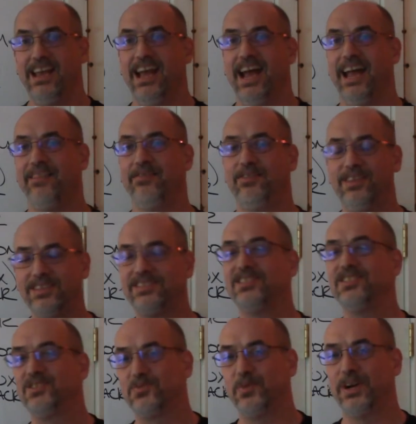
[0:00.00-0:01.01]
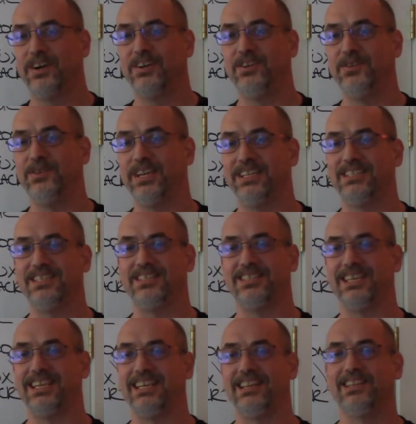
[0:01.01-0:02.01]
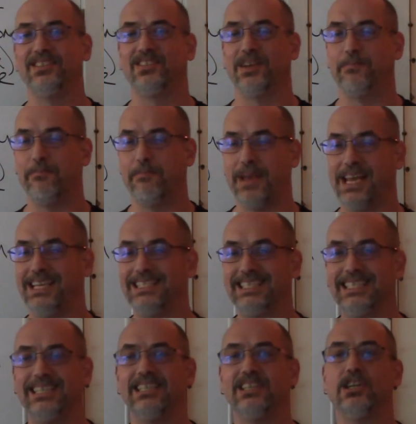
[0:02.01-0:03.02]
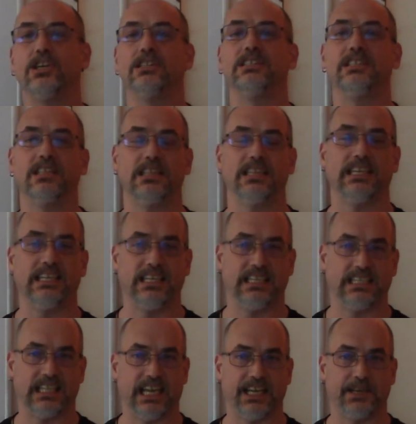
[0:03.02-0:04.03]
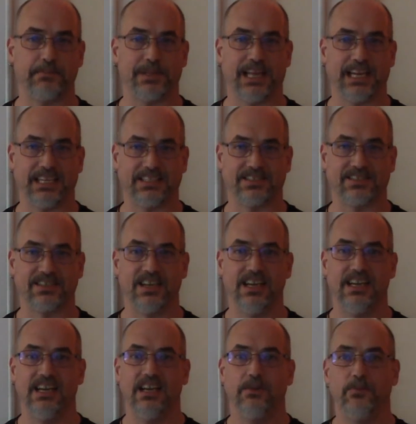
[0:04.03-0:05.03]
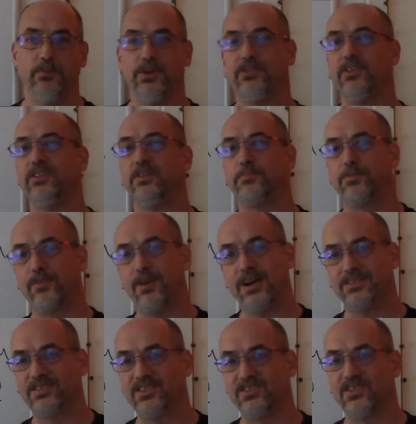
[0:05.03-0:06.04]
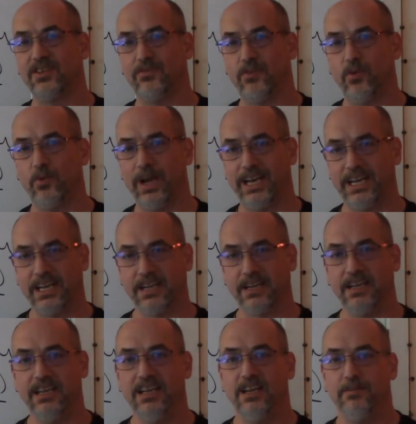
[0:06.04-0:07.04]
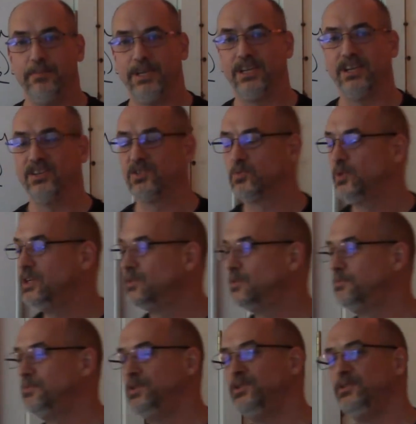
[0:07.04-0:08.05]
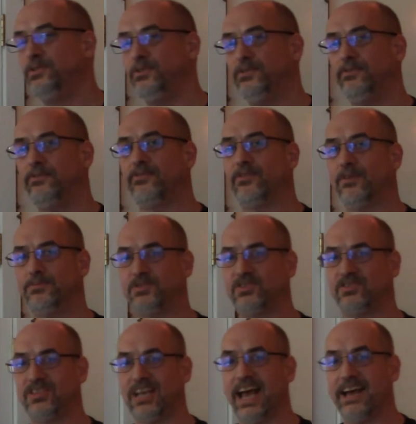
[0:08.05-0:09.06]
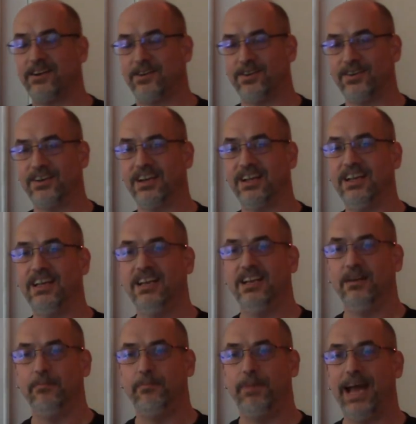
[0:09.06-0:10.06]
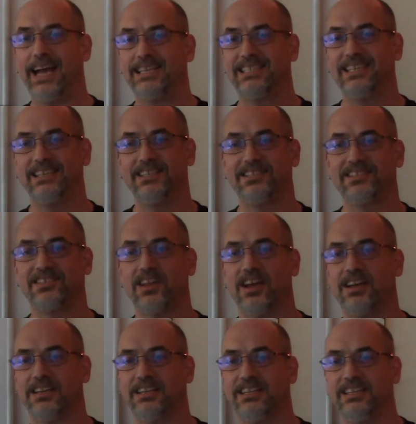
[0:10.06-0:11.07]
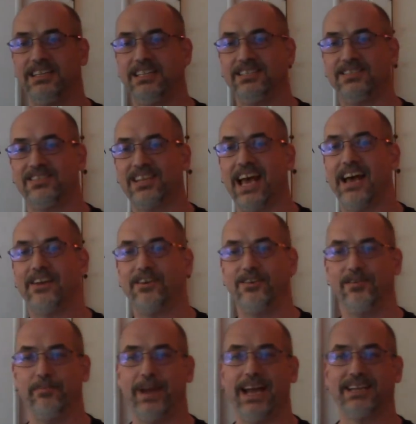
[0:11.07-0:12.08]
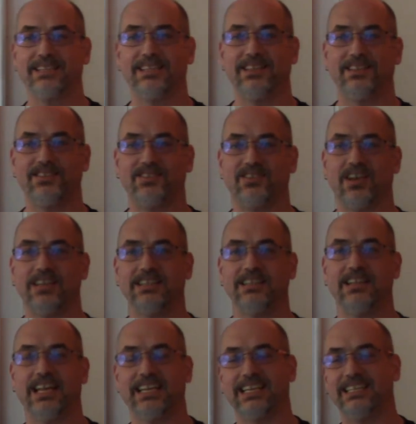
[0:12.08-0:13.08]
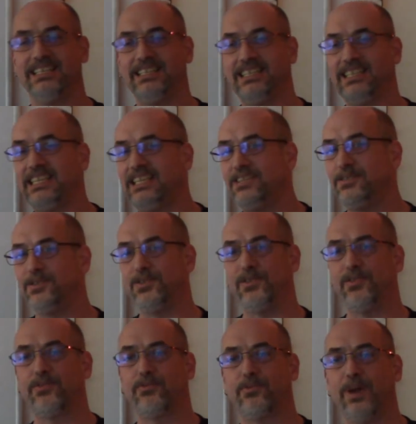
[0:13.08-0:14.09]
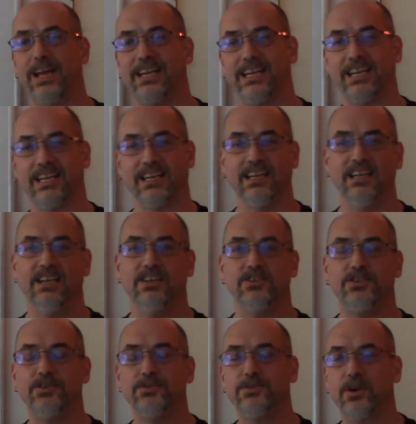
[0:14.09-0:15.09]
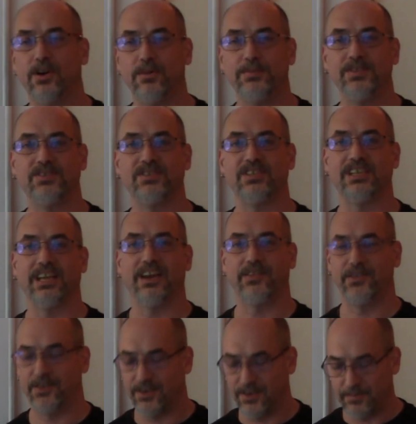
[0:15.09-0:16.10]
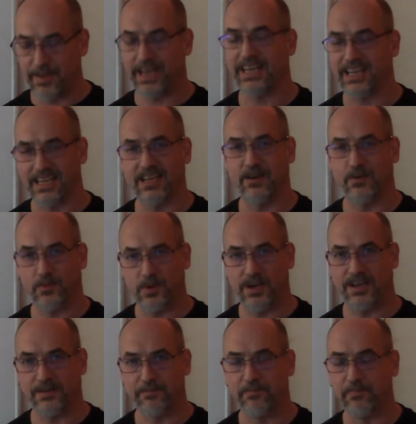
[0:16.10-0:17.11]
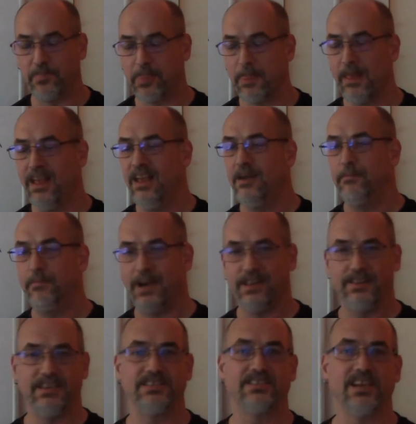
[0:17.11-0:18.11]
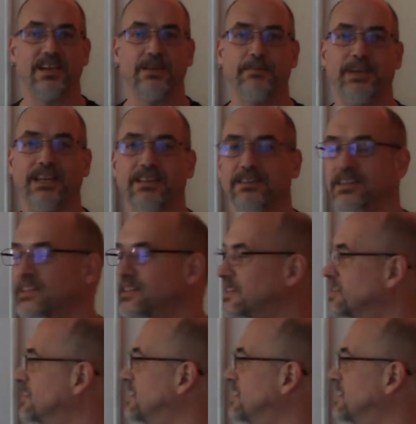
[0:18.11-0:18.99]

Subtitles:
And this is where you get to see this amazing kundalini take place within the process of a wedding. Because we'll move from Saturn back to the sun, and then Saturn back to the sun like a needle threading two garments together and making it one. By this I mean that